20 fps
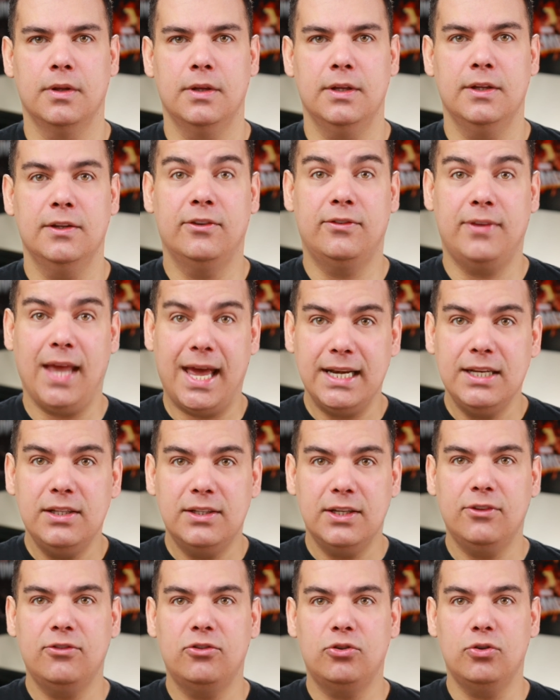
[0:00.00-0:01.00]
Setting
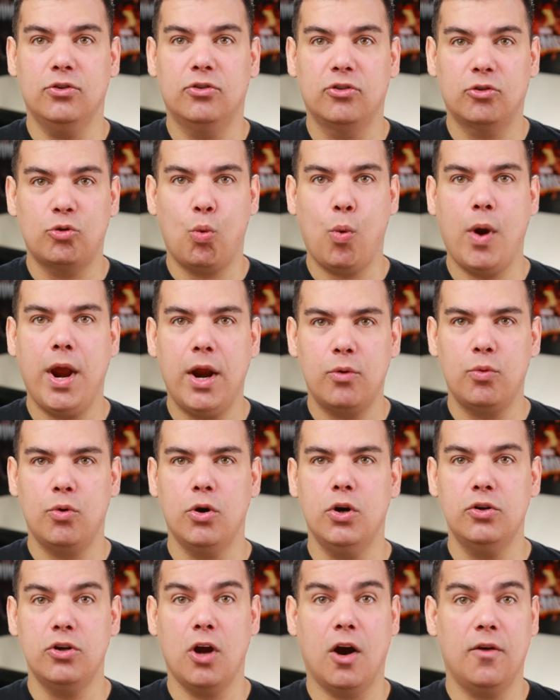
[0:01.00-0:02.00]
this to square
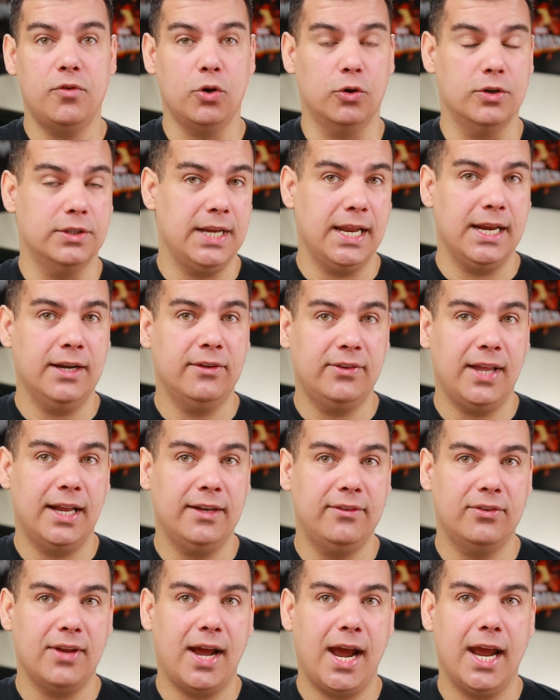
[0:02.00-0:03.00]
root of your dataset
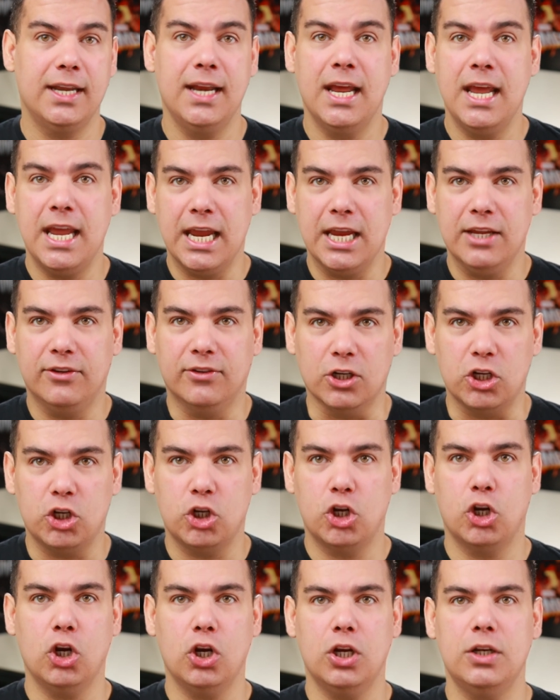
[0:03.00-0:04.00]
size is a
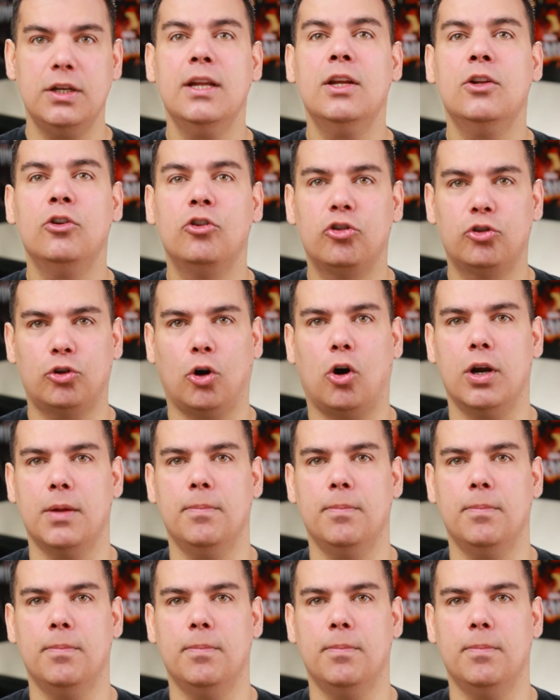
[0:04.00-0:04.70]
good starting